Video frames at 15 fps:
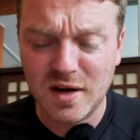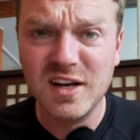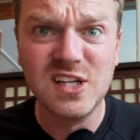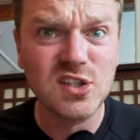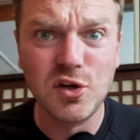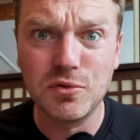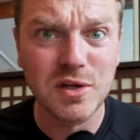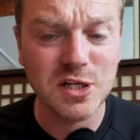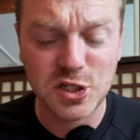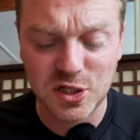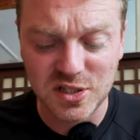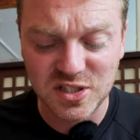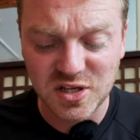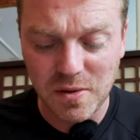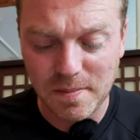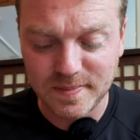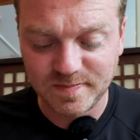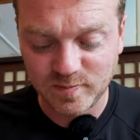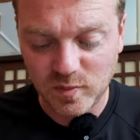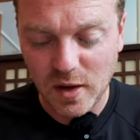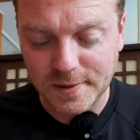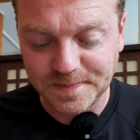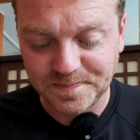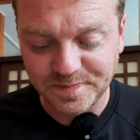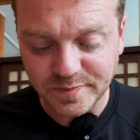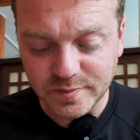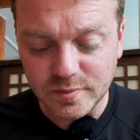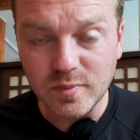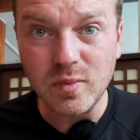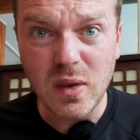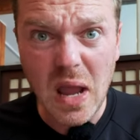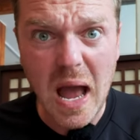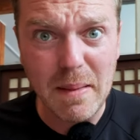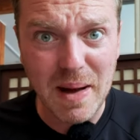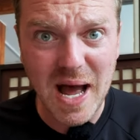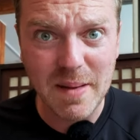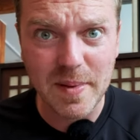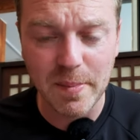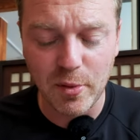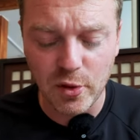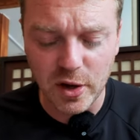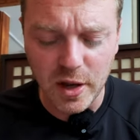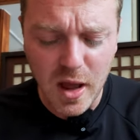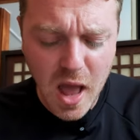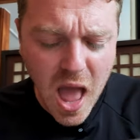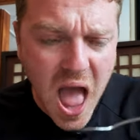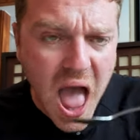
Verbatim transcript: These two dishes, I'm a happy boy.